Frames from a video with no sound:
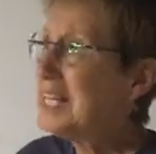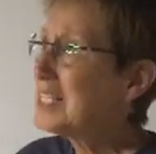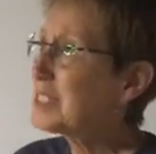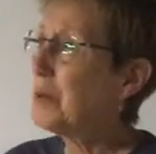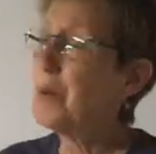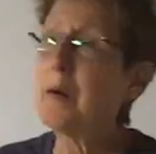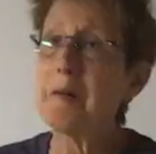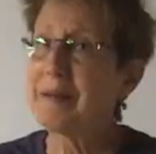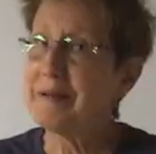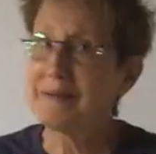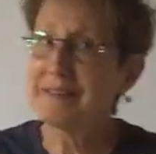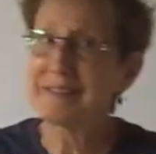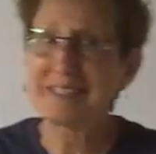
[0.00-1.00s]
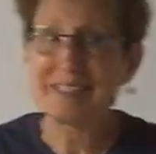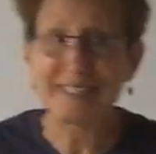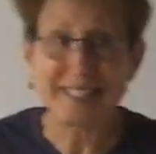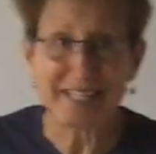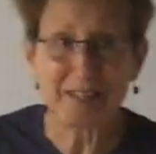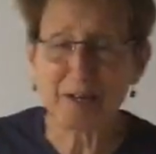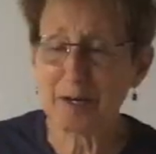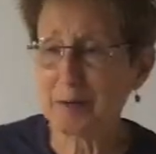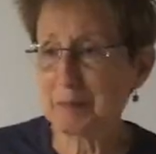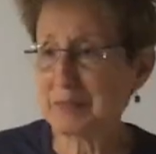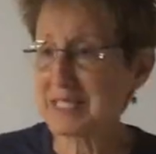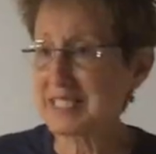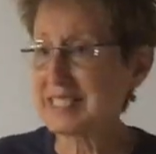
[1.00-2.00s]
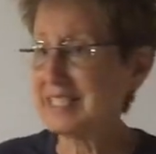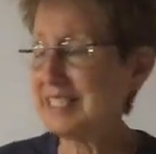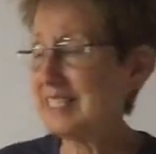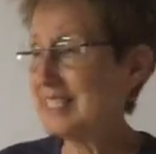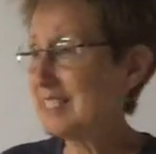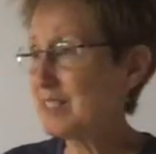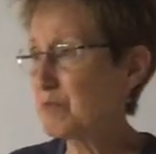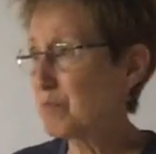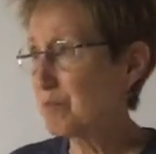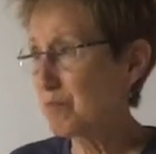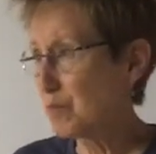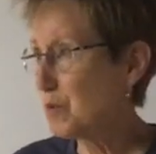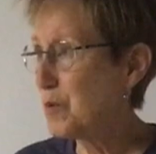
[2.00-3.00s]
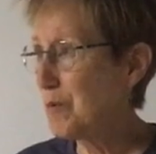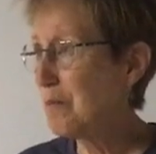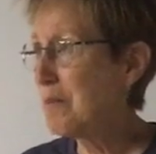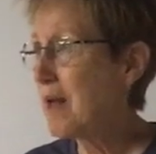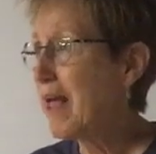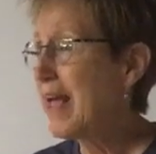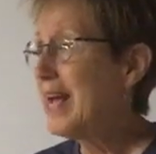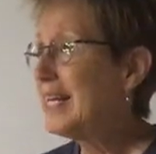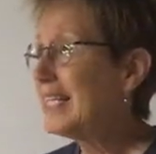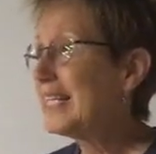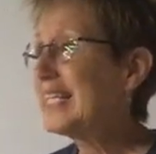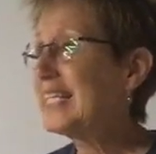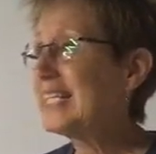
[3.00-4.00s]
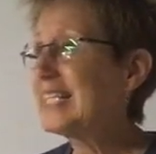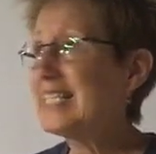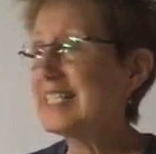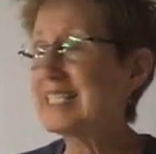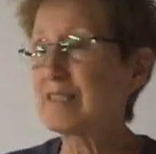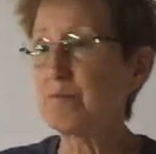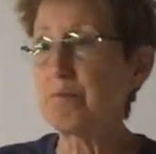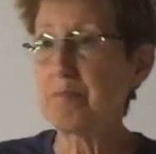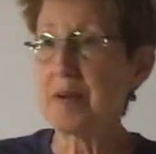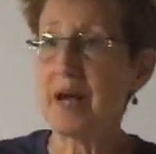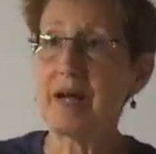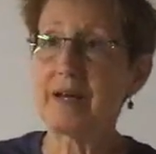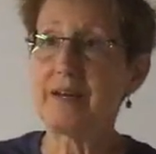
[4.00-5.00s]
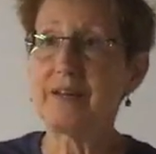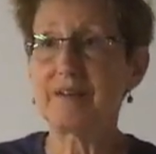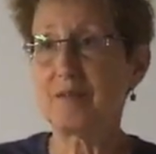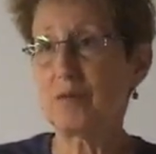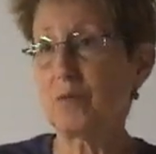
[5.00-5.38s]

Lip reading: So apparently Descartes was in his room, in his bed,